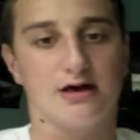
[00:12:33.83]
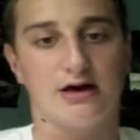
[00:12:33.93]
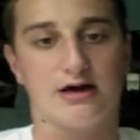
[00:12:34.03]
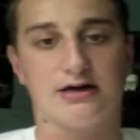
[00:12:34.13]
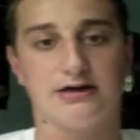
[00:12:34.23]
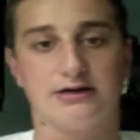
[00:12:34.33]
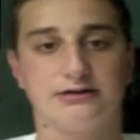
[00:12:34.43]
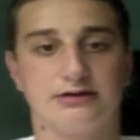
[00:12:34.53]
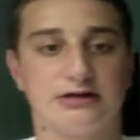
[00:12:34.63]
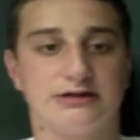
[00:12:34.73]
Uh,
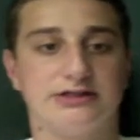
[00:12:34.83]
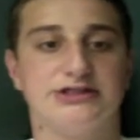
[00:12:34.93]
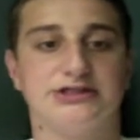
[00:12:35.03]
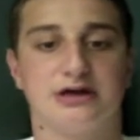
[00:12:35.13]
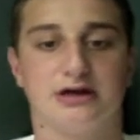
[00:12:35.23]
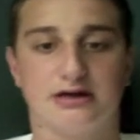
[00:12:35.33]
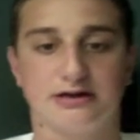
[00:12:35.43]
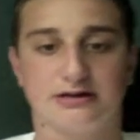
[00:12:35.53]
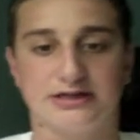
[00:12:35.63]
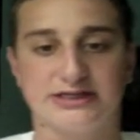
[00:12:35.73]
this is a uh,